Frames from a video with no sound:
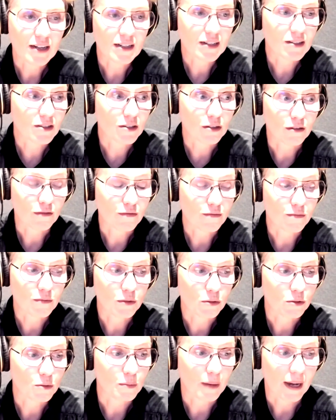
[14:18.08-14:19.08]
I just sort of
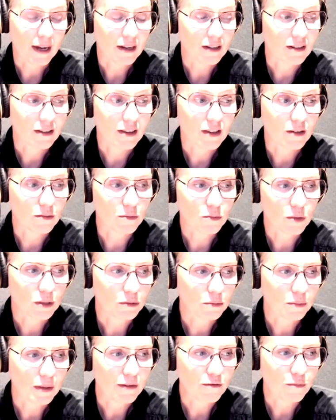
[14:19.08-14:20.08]
looked back and thought,
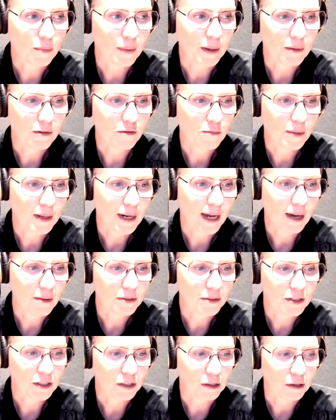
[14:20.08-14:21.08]
well, we've been
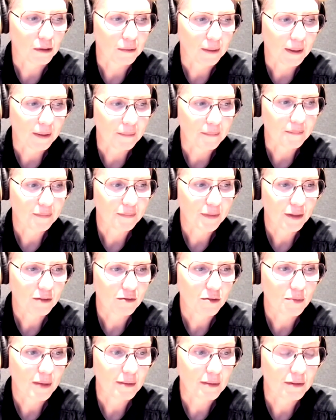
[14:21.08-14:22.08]
able
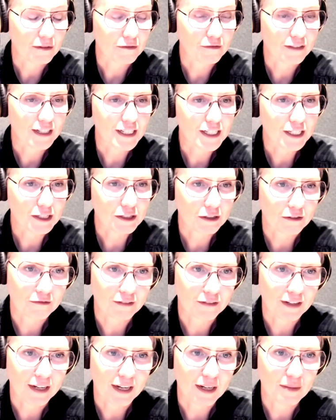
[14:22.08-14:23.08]
to fudge it
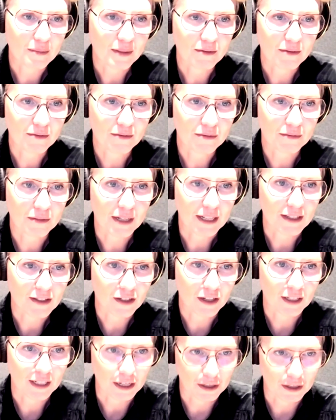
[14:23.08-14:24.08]
so far, but we
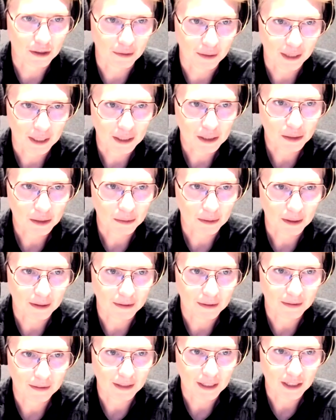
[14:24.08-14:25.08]
certainly are going
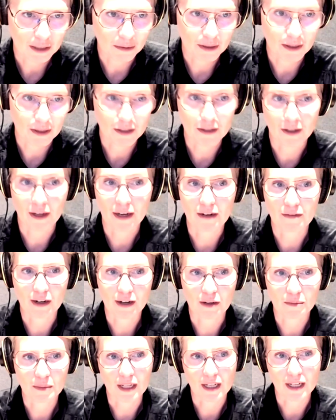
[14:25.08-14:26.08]
into a design
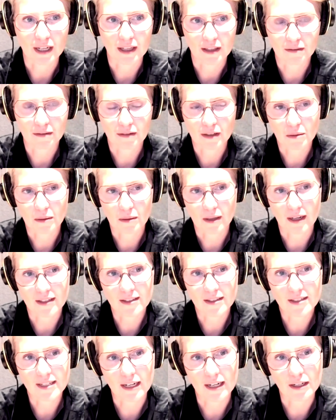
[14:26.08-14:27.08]
realm here that
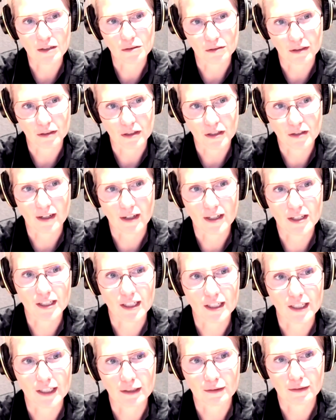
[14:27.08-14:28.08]
requires technical
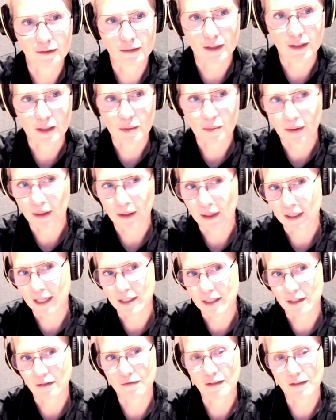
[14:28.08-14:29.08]
construction, and this
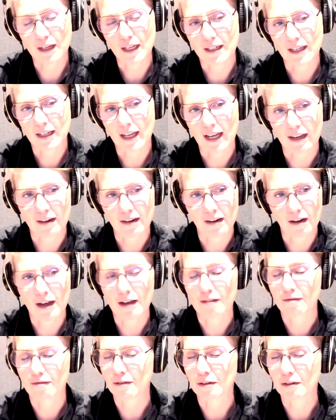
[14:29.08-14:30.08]
product has to fit, and
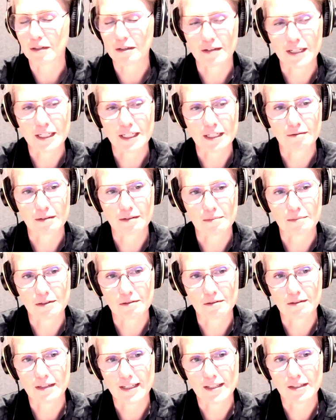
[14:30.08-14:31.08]
I have no idea what I'm
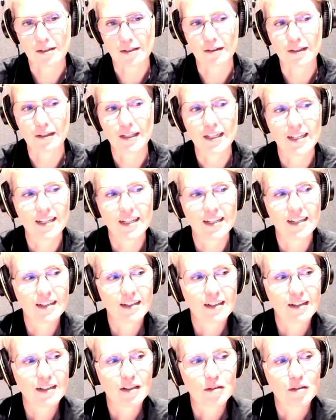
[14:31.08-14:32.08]
doing. So
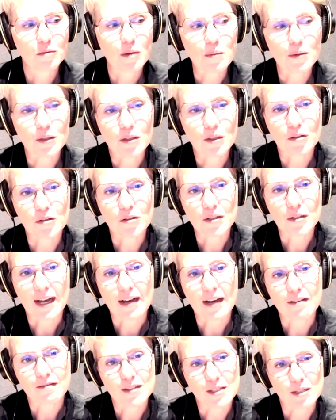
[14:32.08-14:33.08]
we put the
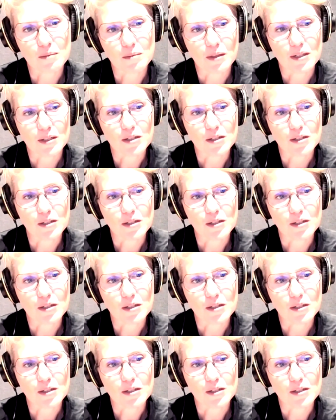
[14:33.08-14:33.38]
call out for